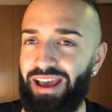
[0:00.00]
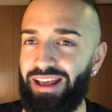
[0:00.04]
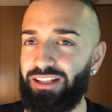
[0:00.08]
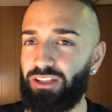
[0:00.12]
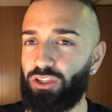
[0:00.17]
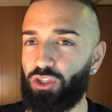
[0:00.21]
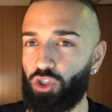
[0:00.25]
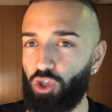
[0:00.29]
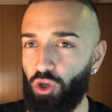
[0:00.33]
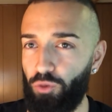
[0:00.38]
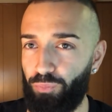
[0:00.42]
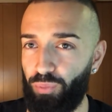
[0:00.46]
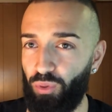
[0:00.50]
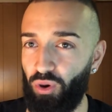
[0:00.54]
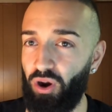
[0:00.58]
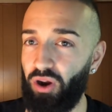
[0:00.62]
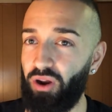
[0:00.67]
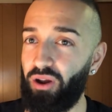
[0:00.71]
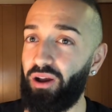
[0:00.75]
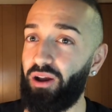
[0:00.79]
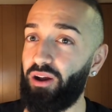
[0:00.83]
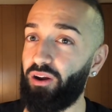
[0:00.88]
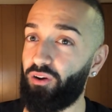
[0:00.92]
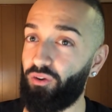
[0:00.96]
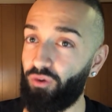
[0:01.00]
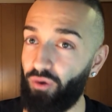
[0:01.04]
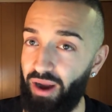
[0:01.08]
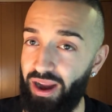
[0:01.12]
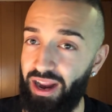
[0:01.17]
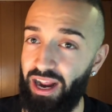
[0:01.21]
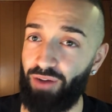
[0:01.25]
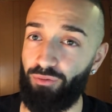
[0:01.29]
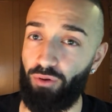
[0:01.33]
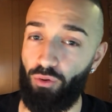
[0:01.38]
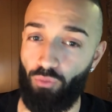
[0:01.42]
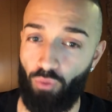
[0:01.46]
and super
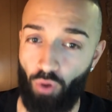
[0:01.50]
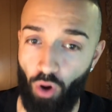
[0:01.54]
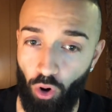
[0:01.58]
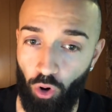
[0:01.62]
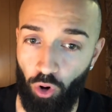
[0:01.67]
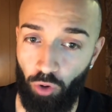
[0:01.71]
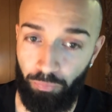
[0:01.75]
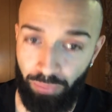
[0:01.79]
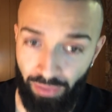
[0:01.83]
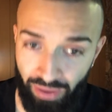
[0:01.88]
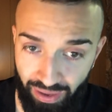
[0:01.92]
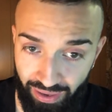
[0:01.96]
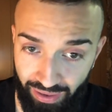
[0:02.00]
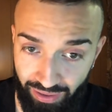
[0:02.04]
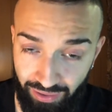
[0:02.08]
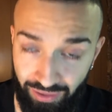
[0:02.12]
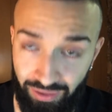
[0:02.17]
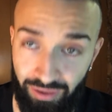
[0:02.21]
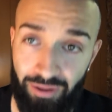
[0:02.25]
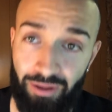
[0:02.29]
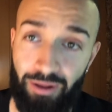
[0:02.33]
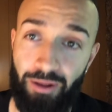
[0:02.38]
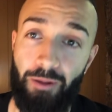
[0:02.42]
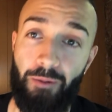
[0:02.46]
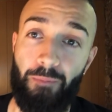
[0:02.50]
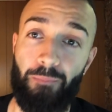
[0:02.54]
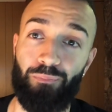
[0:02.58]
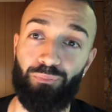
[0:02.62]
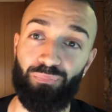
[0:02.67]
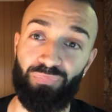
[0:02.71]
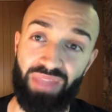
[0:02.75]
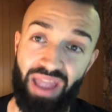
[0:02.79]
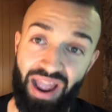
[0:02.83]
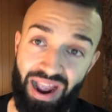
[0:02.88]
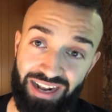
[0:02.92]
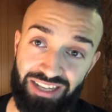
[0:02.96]
great of a rogue pick.
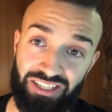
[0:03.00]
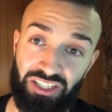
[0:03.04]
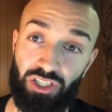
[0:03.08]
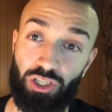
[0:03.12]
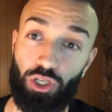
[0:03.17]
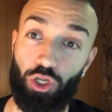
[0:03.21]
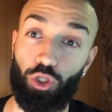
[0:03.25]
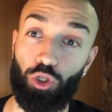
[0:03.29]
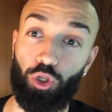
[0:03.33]
Next,